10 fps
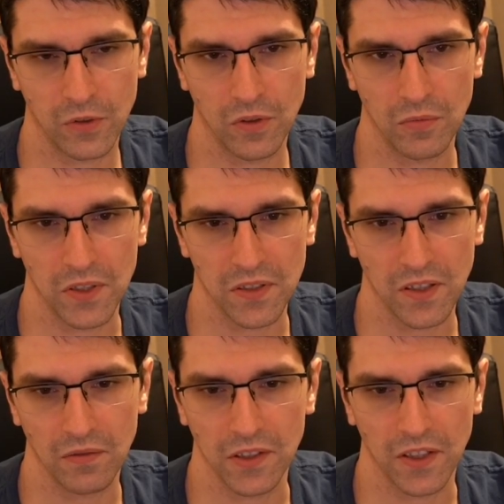queen
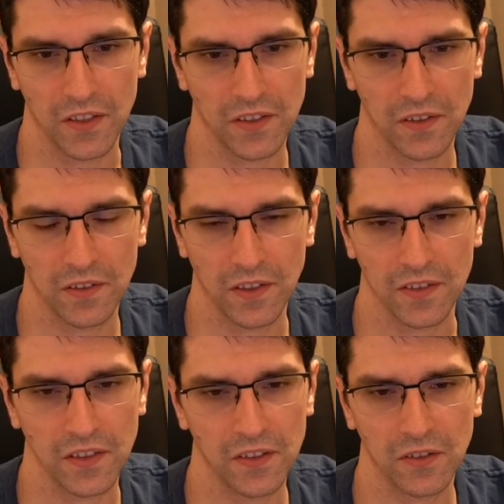b7. Yeah,
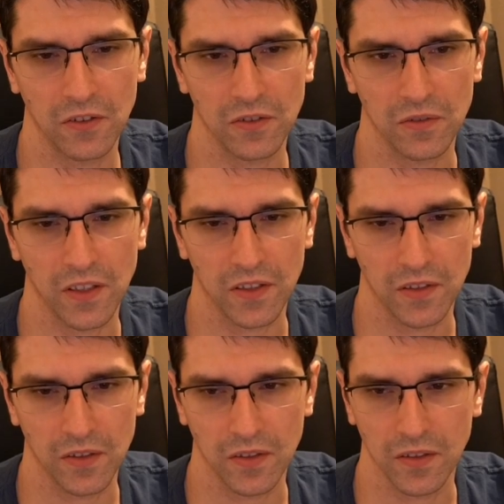yes, he's going to take
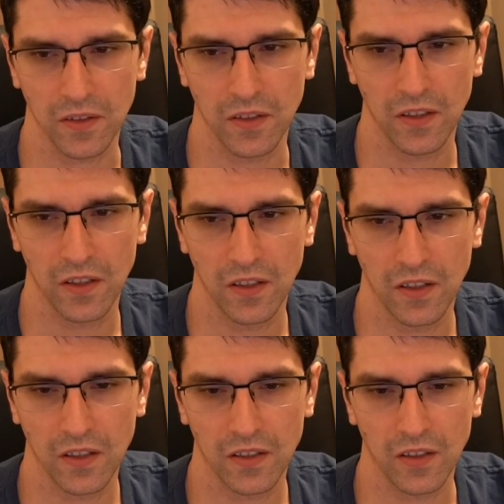the
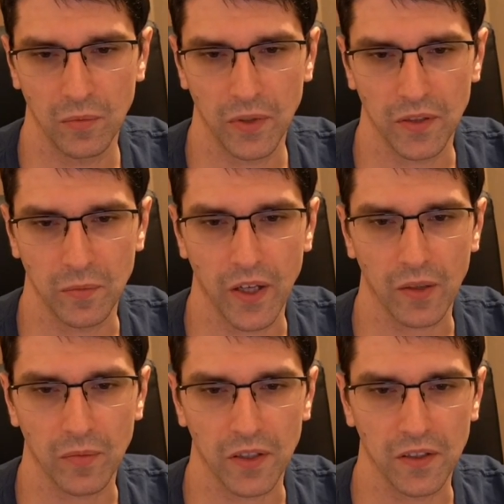piece
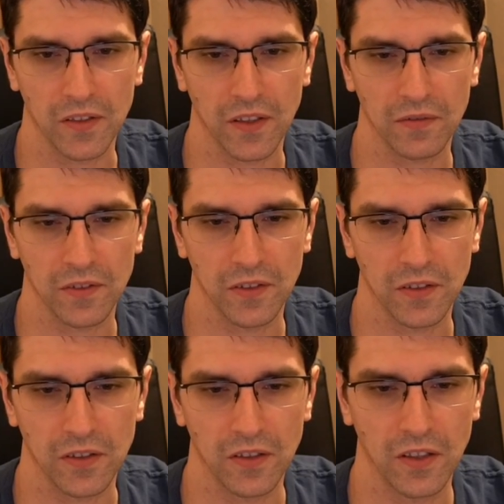back because
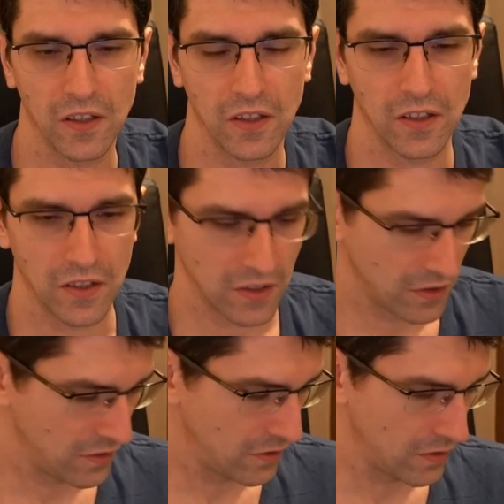after
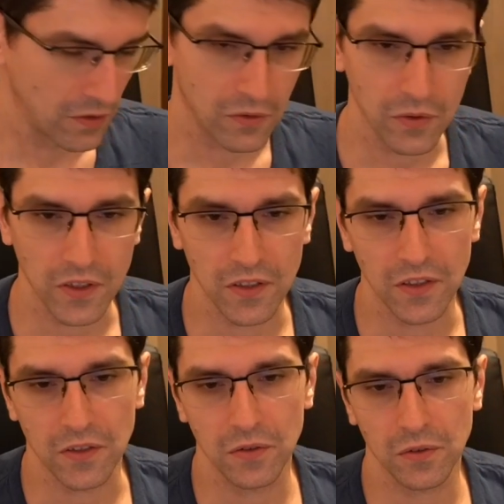queen
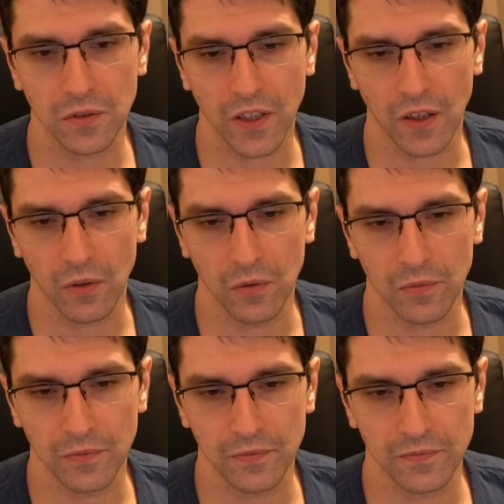d2,
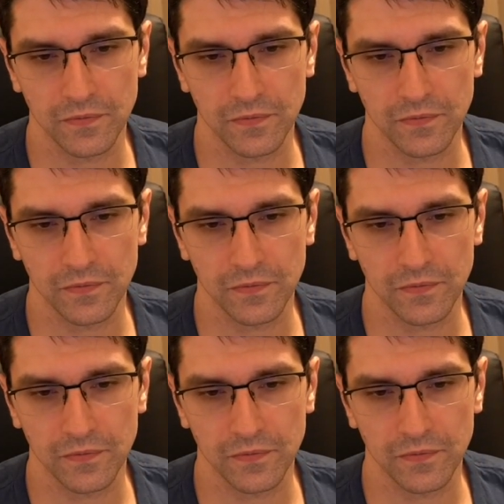now